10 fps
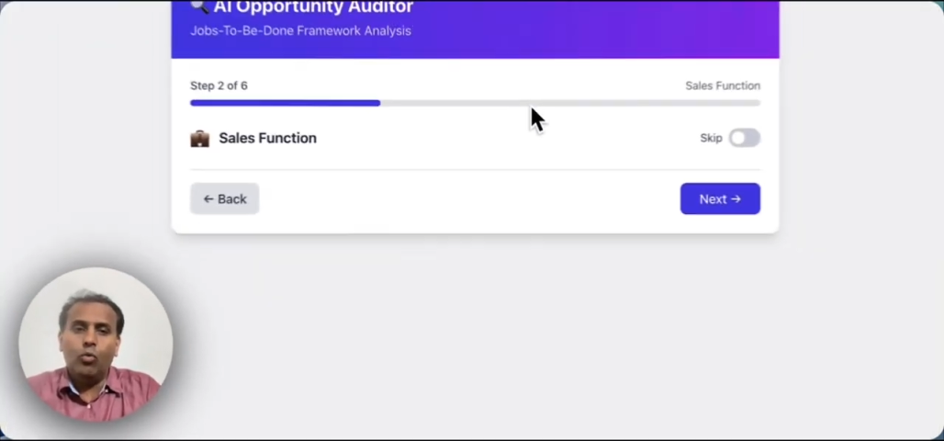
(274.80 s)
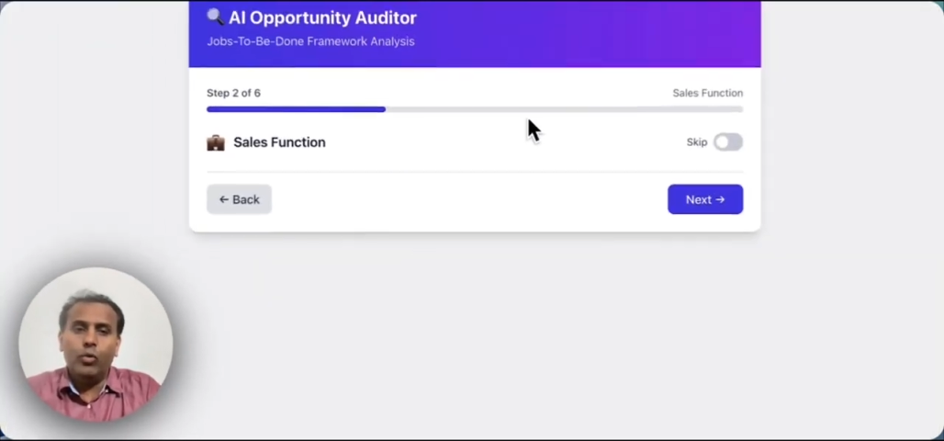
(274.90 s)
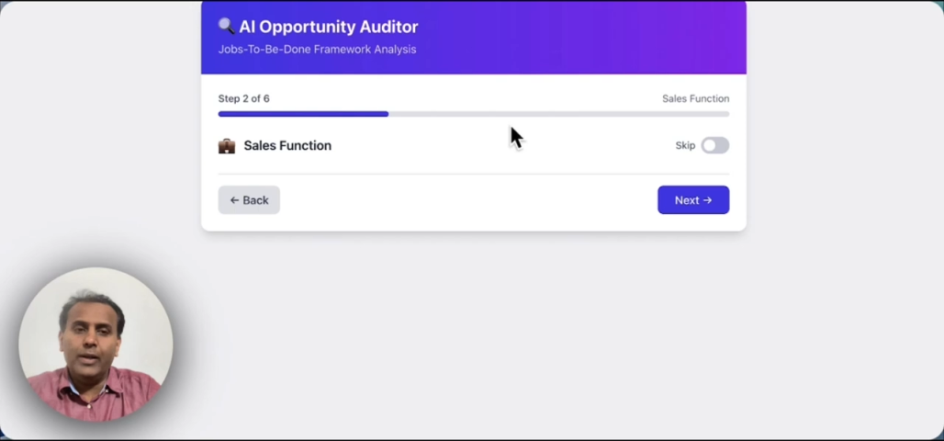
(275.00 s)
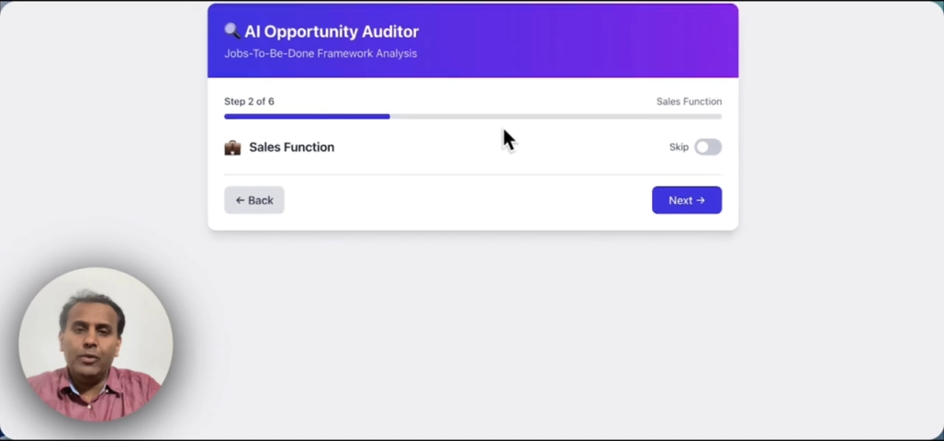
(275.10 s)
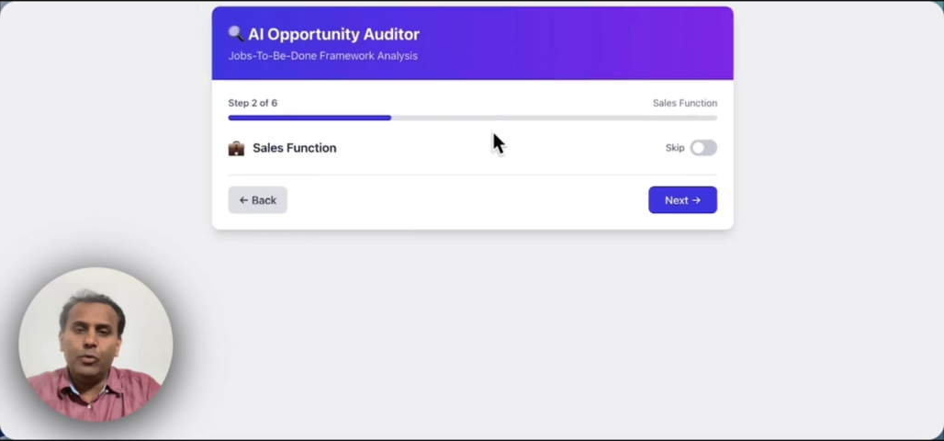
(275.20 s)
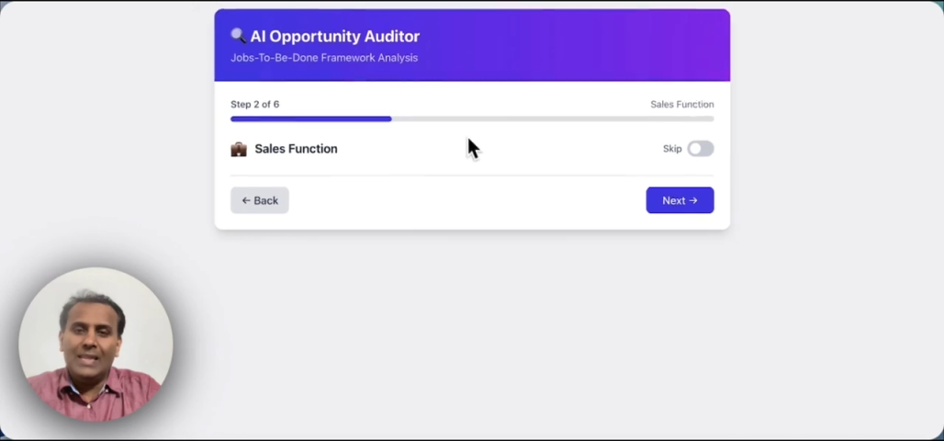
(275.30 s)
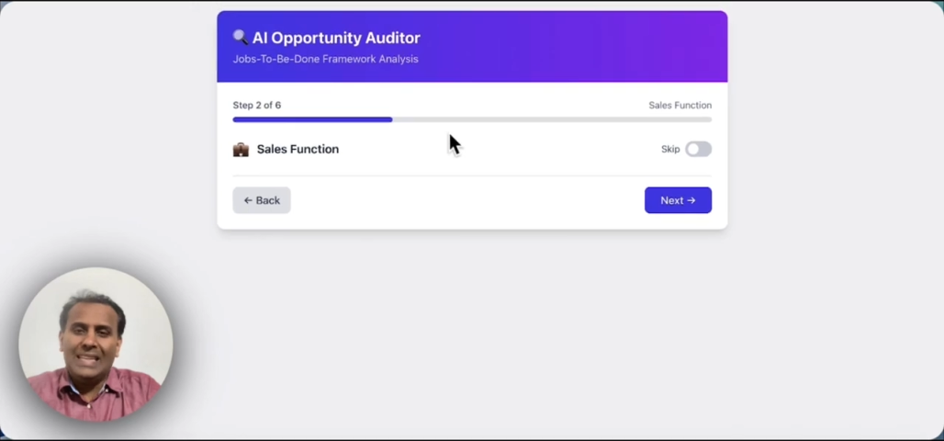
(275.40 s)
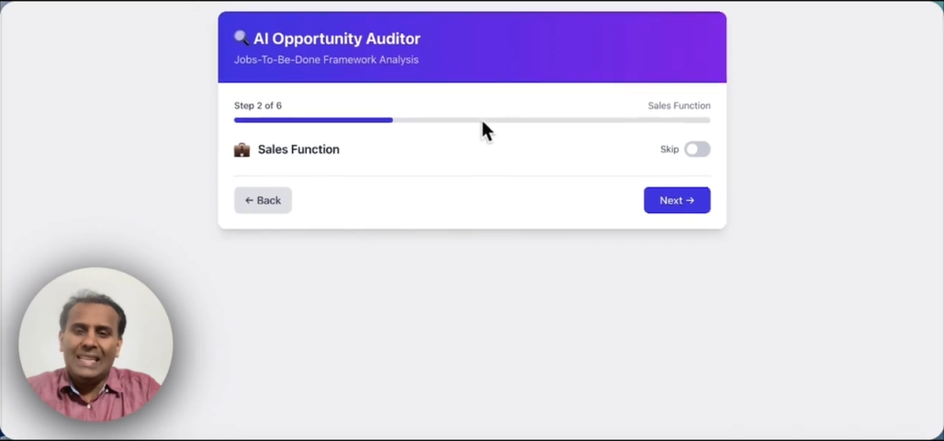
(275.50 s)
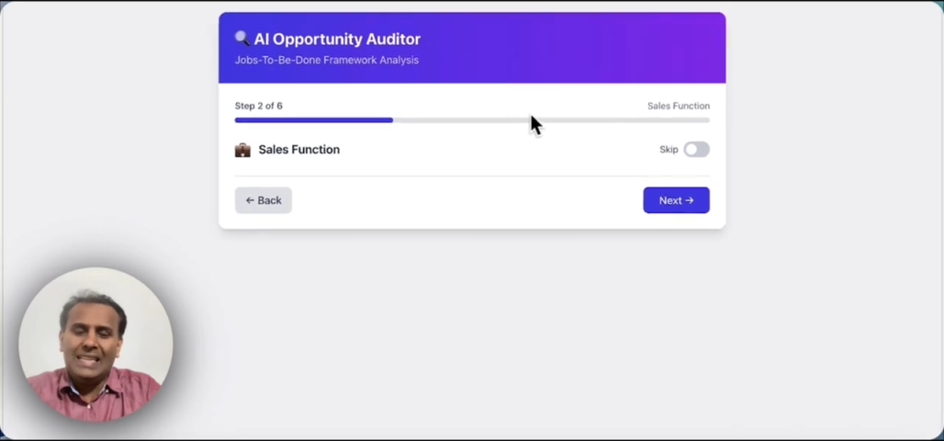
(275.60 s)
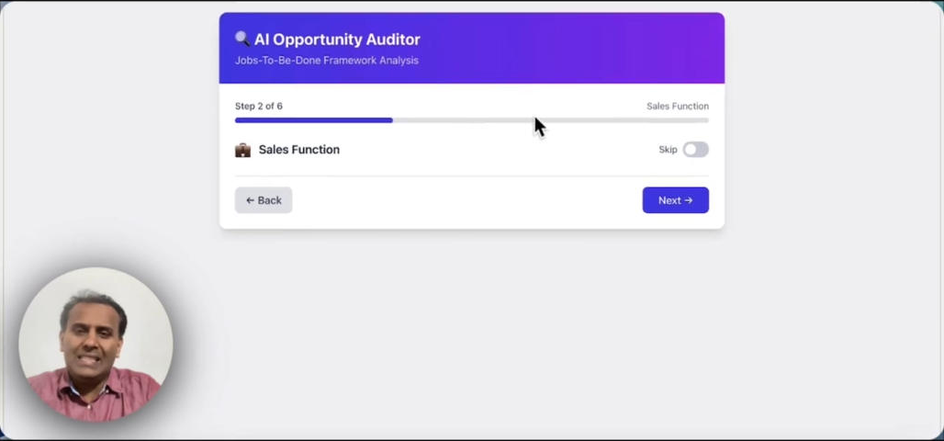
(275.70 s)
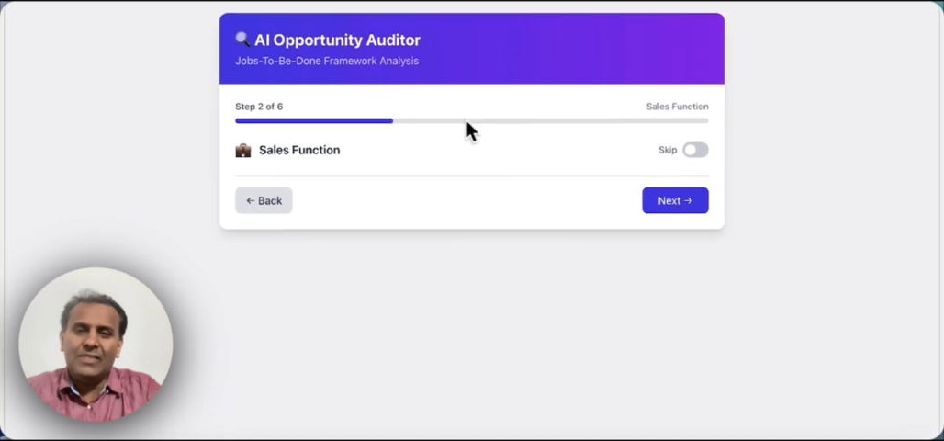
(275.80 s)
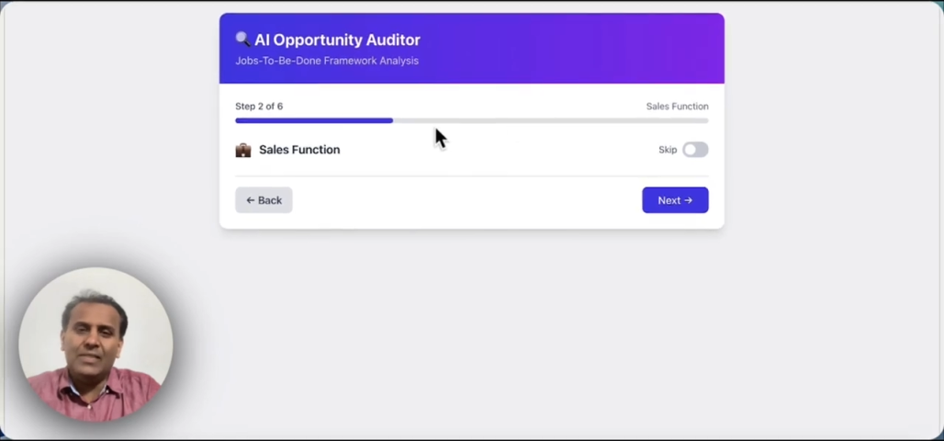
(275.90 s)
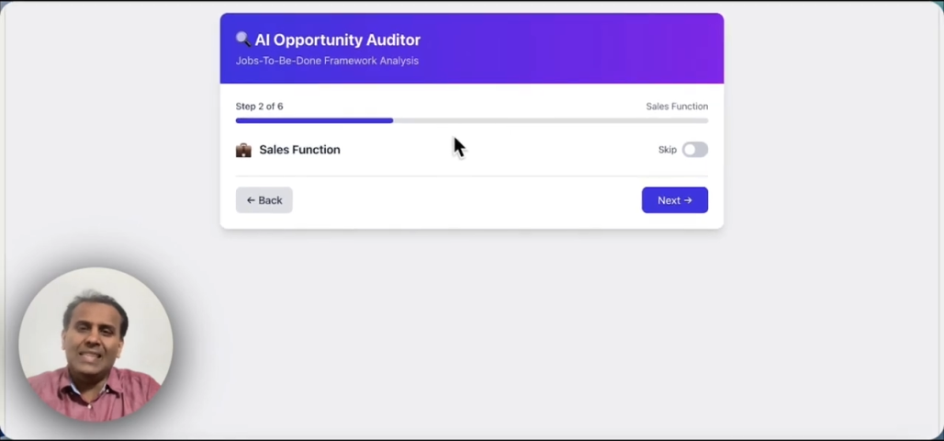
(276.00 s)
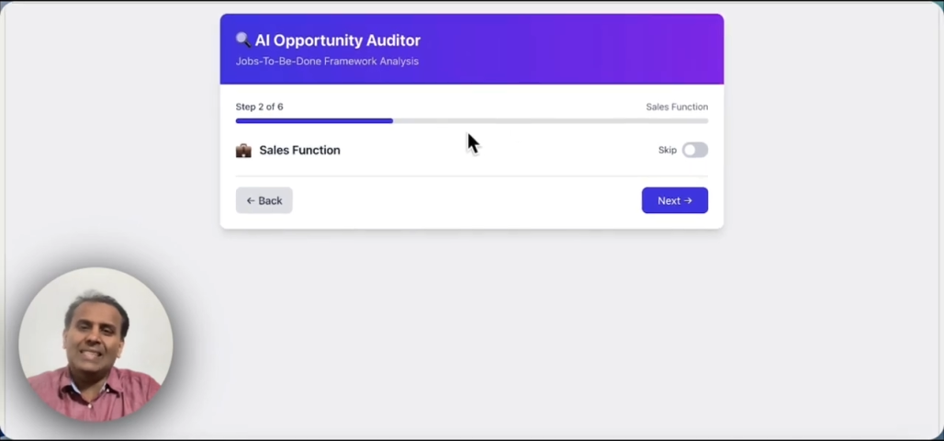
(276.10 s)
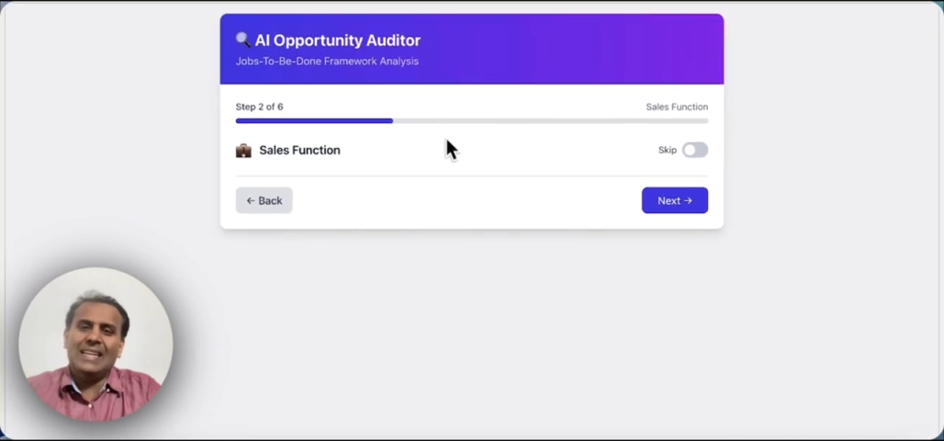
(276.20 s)
into each of
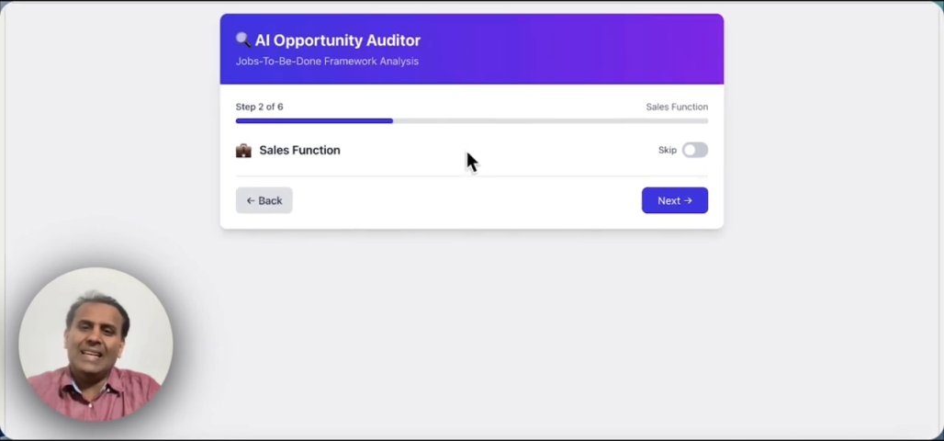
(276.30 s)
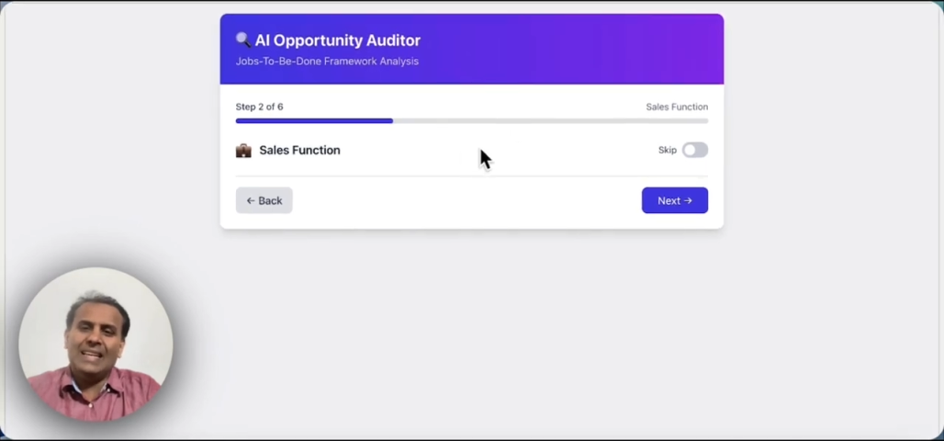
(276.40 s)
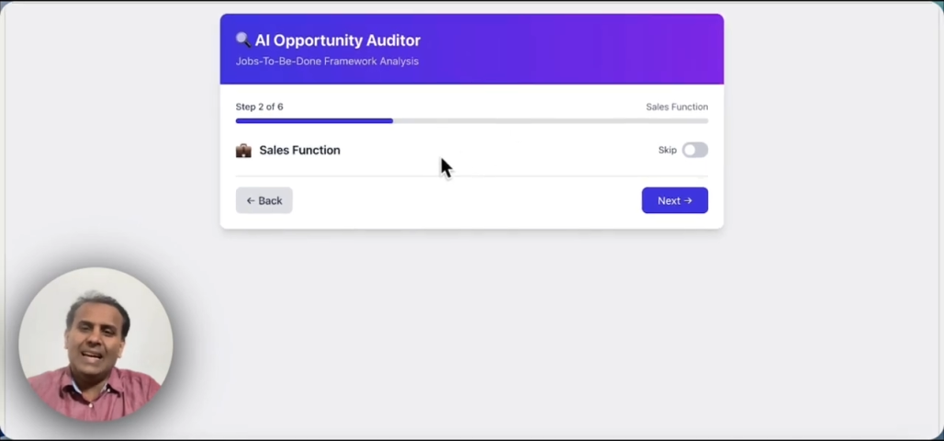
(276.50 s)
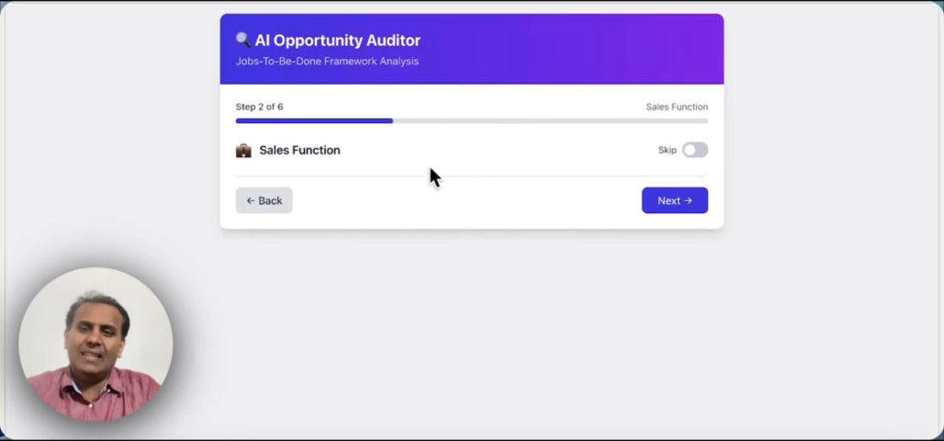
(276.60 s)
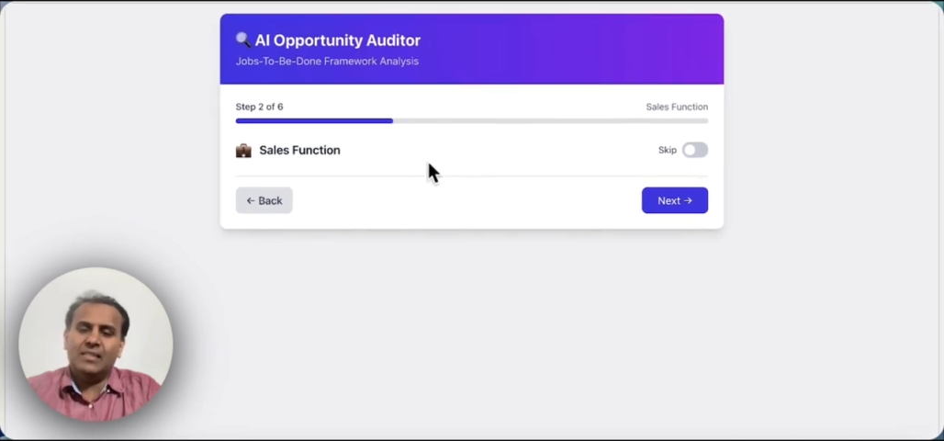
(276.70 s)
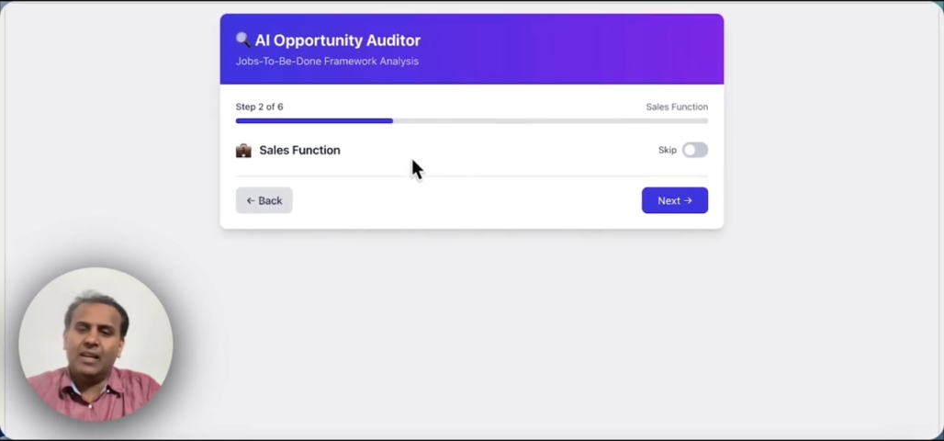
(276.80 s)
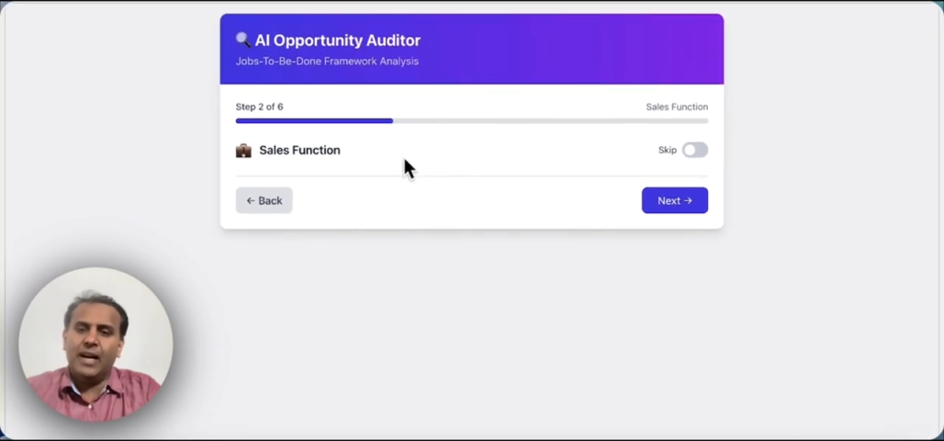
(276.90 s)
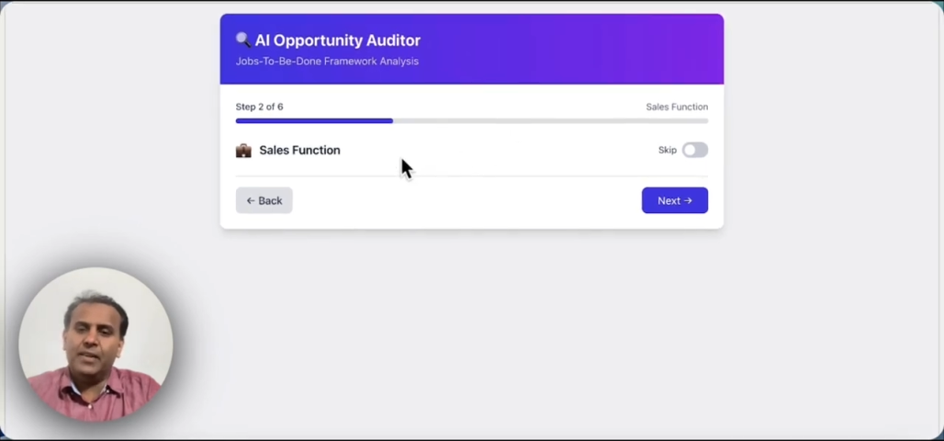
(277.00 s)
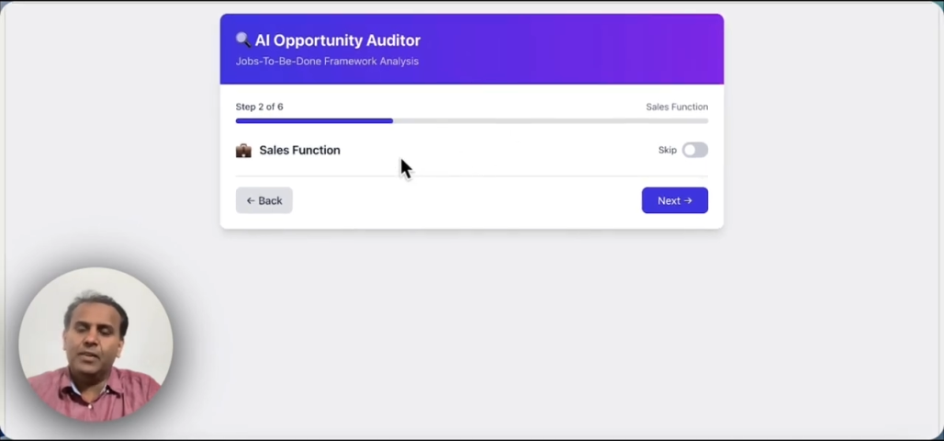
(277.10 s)
these areas, right?